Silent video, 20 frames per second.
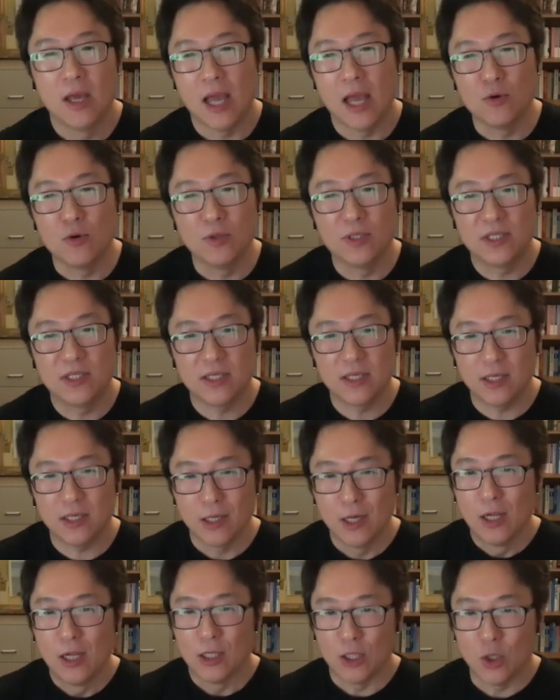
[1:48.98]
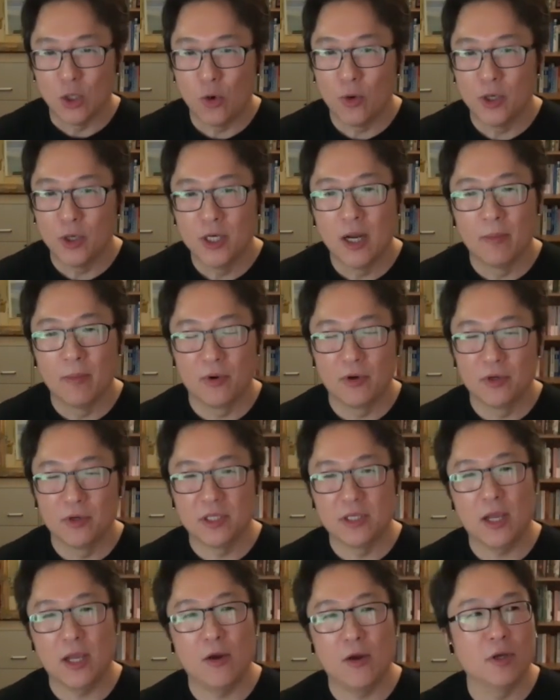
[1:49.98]
And you would see lower
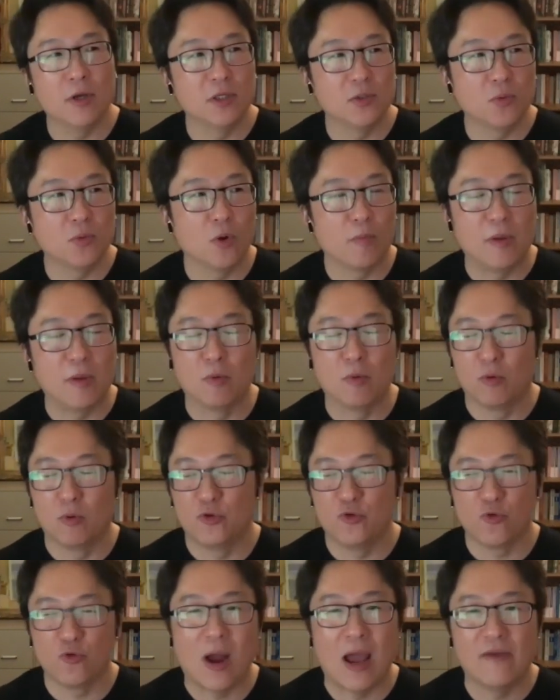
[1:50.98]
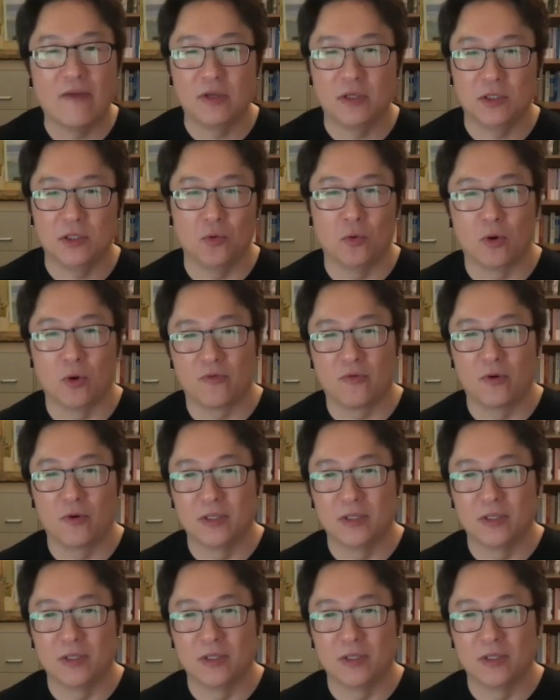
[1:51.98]
numbers in areas where people are driving to work,